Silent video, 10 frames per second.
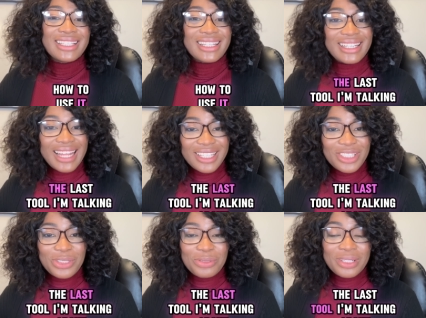The
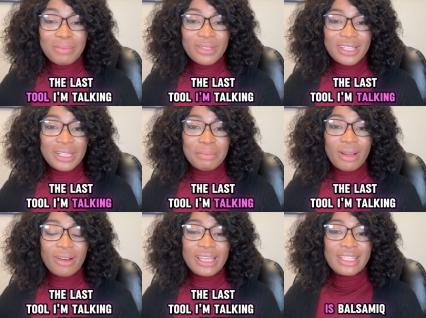last tool that I'm talking
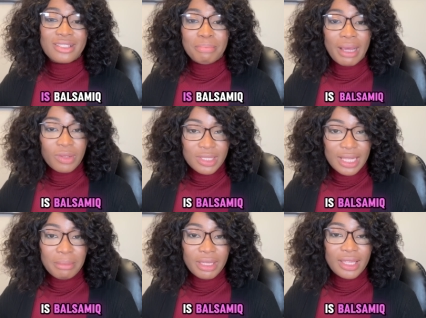about is
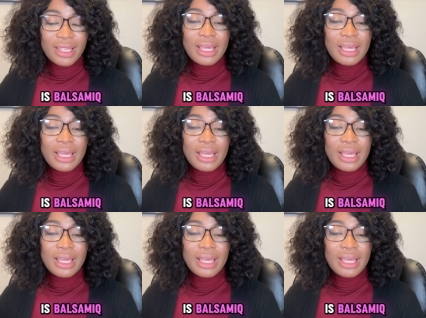Balsamiq.